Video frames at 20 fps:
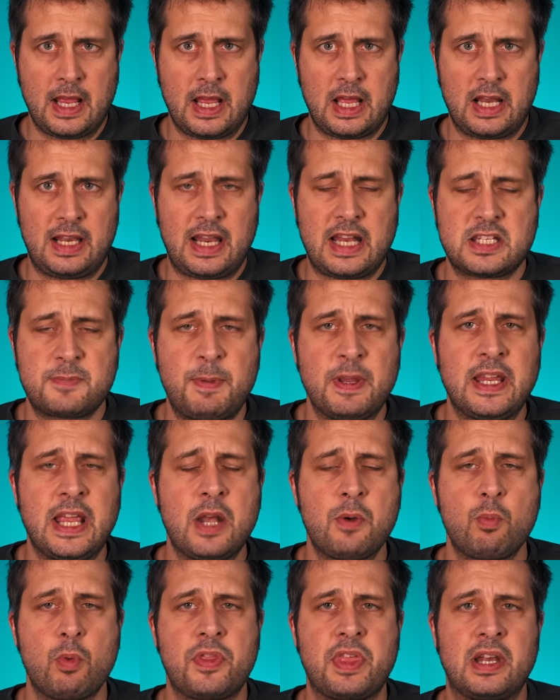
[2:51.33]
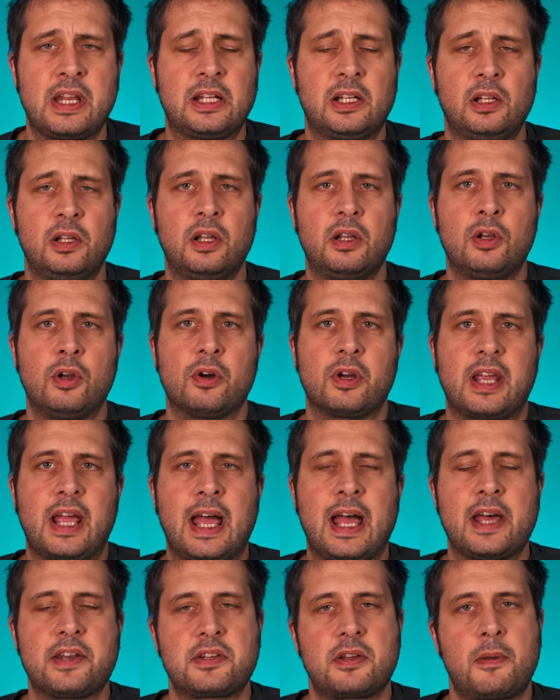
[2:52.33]
Let's begin with a little look
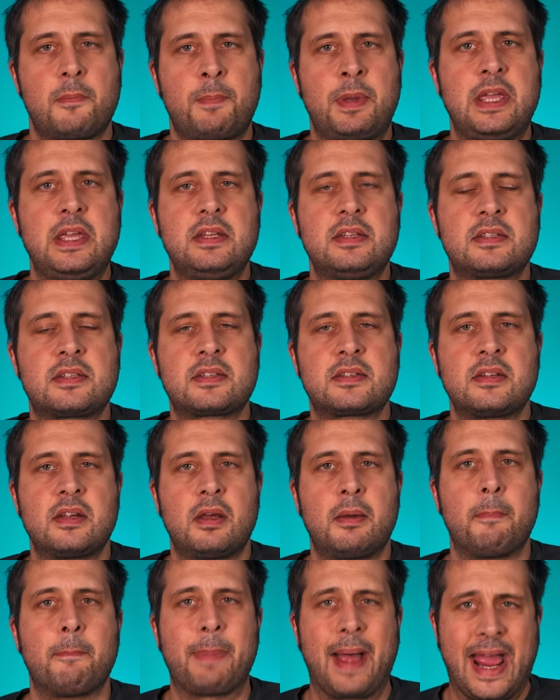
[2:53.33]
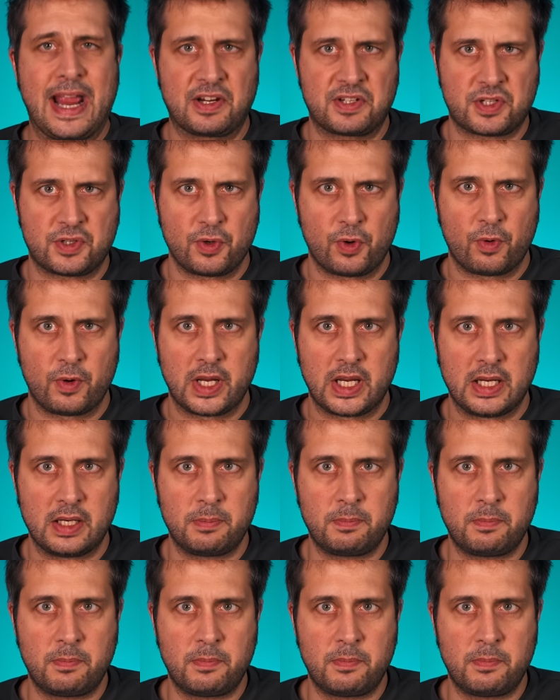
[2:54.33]
at Pete's backstory.